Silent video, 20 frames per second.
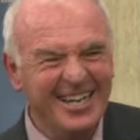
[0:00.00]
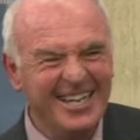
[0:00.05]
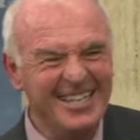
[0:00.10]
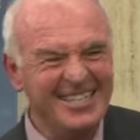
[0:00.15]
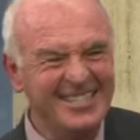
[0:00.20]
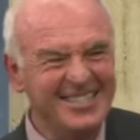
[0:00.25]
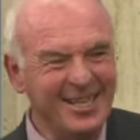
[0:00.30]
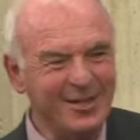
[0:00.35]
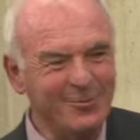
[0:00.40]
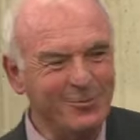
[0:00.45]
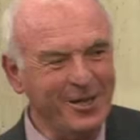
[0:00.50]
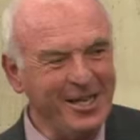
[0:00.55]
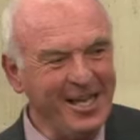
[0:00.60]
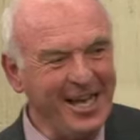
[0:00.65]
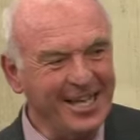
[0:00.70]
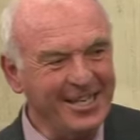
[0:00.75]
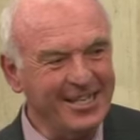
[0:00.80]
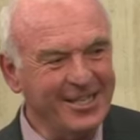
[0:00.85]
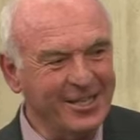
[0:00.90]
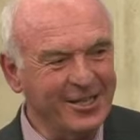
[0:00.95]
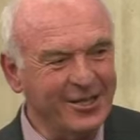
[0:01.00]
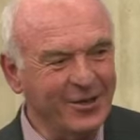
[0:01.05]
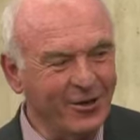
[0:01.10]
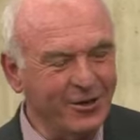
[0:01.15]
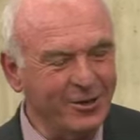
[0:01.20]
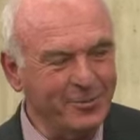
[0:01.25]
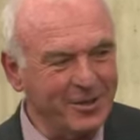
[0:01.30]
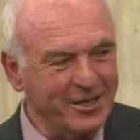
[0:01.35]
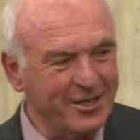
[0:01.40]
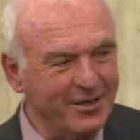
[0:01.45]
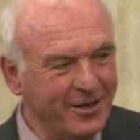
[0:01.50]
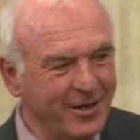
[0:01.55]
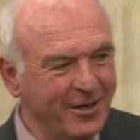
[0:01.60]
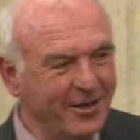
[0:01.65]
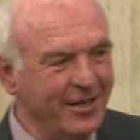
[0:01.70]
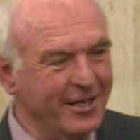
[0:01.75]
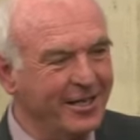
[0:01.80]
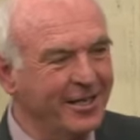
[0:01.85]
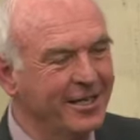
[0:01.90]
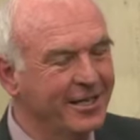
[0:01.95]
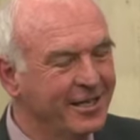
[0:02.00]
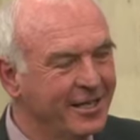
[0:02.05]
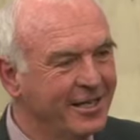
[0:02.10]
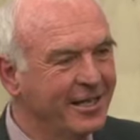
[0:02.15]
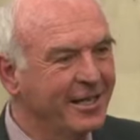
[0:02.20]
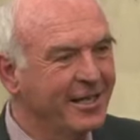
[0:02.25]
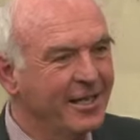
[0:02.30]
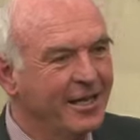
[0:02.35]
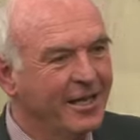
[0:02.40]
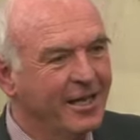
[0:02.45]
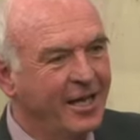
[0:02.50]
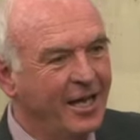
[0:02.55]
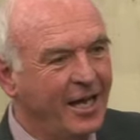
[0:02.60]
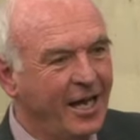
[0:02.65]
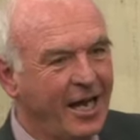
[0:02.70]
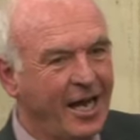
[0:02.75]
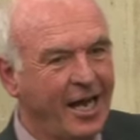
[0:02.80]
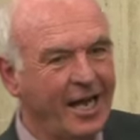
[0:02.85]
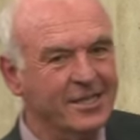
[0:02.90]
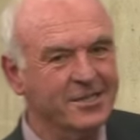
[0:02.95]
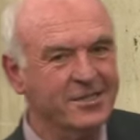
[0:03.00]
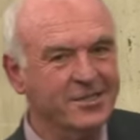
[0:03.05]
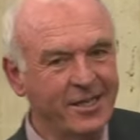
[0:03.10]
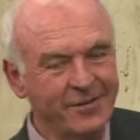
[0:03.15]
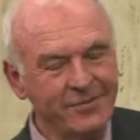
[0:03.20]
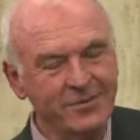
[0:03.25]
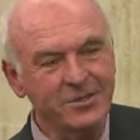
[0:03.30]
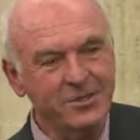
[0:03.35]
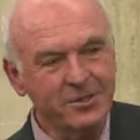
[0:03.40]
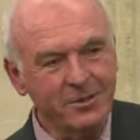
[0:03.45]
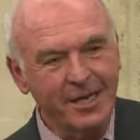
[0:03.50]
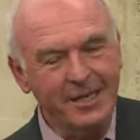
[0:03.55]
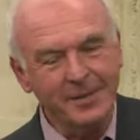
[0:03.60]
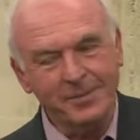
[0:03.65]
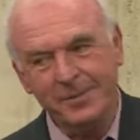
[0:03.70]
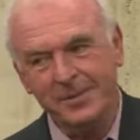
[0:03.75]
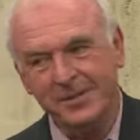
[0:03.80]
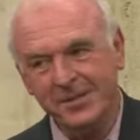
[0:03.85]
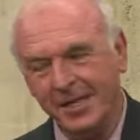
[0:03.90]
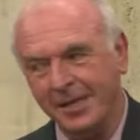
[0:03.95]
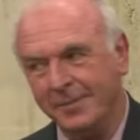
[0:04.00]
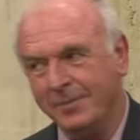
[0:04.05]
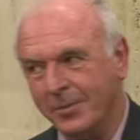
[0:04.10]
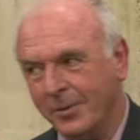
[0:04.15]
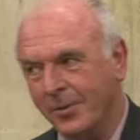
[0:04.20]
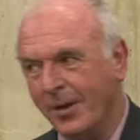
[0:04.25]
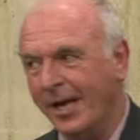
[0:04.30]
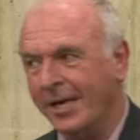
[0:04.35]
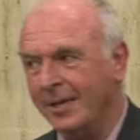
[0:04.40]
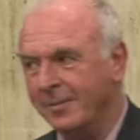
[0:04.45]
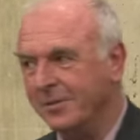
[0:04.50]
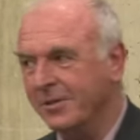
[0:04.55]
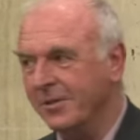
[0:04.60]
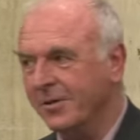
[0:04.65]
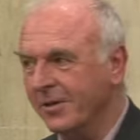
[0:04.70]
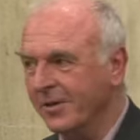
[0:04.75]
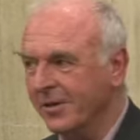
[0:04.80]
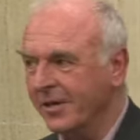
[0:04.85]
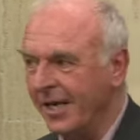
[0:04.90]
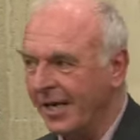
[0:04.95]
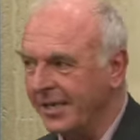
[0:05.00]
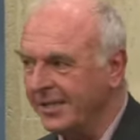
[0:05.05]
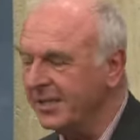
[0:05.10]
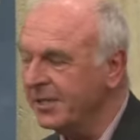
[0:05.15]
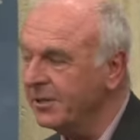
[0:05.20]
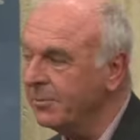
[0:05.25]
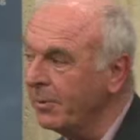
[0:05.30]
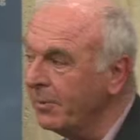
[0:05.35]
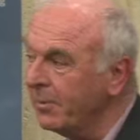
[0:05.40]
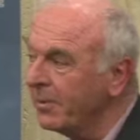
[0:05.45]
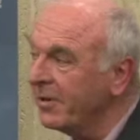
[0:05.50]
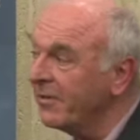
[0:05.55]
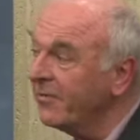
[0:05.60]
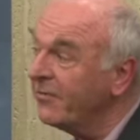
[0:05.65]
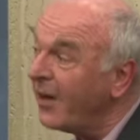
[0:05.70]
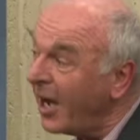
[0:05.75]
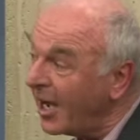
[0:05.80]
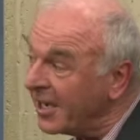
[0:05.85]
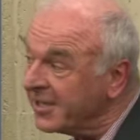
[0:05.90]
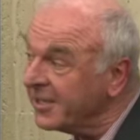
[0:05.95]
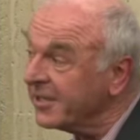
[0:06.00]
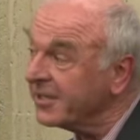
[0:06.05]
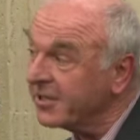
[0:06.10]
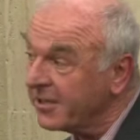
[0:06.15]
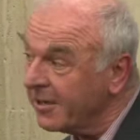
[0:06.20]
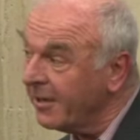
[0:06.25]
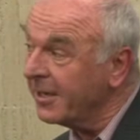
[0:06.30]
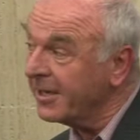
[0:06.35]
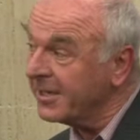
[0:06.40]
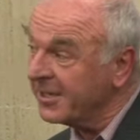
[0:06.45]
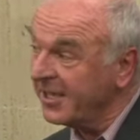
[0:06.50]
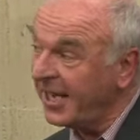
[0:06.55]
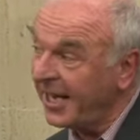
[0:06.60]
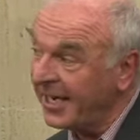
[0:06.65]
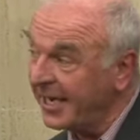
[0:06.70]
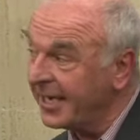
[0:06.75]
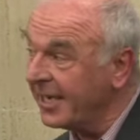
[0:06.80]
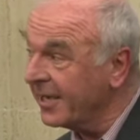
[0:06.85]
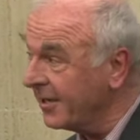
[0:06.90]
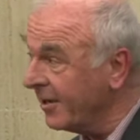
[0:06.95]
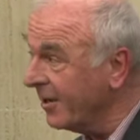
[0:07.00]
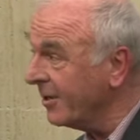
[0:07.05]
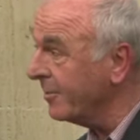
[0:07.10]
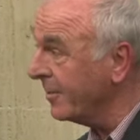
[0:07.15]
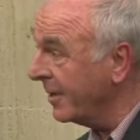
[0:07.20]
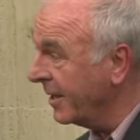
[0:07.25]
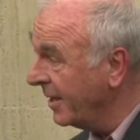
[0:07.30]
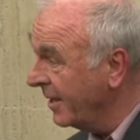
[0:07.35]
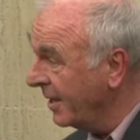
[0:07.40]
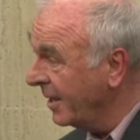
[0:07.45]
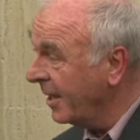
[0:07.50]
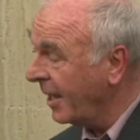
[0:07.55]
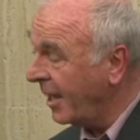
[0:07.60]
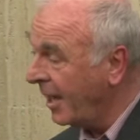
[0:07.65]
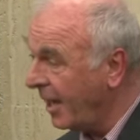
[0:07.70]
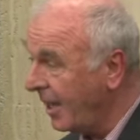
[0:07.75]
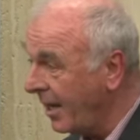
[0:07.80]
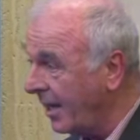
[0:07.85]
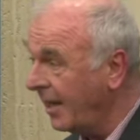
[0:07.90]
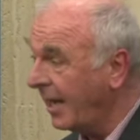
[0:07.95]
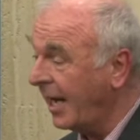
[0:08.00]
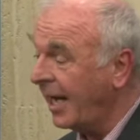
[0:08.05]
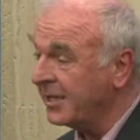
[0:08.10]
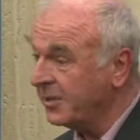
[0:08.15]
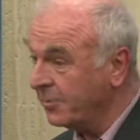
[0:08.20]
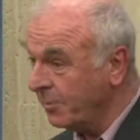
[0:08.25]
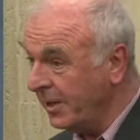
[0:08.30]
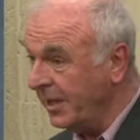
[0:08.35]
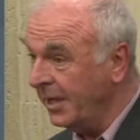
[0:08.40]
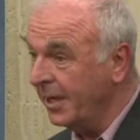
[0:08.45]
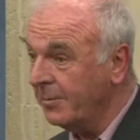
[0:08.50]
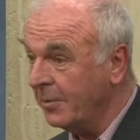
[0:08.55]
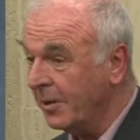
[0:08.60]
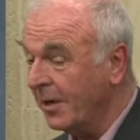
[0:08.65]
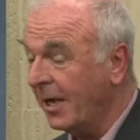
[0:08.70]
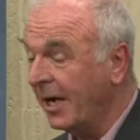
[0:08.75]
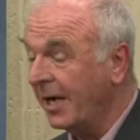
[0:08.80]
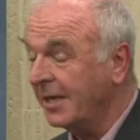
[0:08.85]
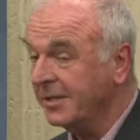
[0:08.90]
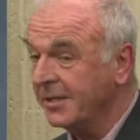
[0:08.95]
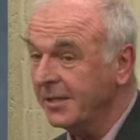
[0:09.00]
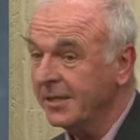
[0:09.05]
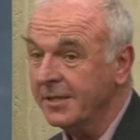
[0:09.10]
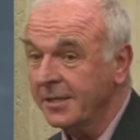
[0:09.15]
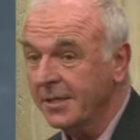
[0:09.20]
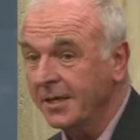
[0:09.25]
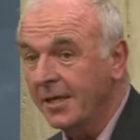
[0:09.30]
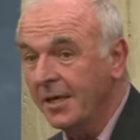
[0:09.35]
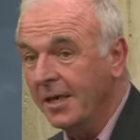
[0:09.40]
He said, we had an economy growing at 7 to 8% per annum during the 90s. We were the fastest growing SADC economy as we liberalized it.